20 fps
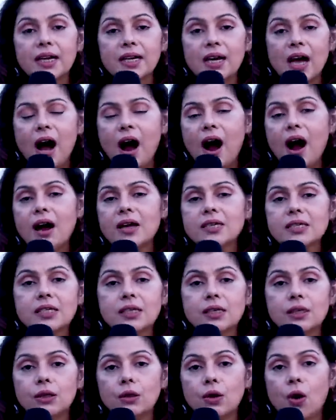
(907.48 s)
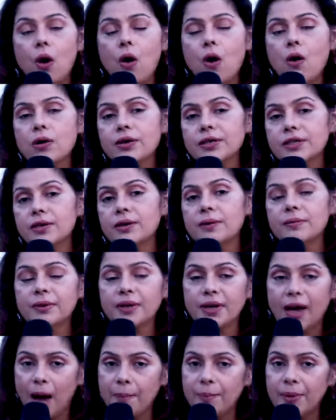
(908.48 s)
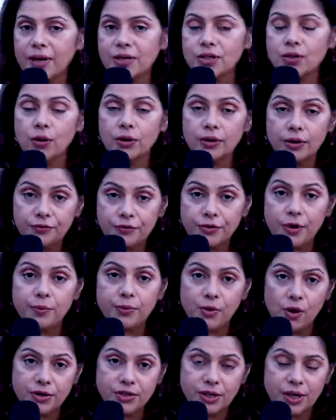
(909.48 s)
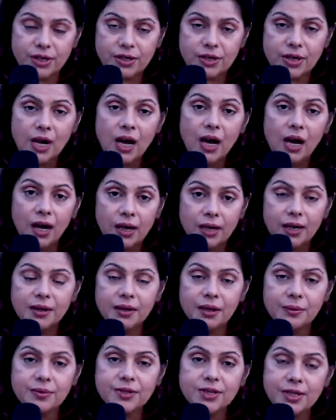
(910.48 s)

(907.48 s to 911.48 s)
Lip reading: enhanced long-term capex on infra projects, Arindam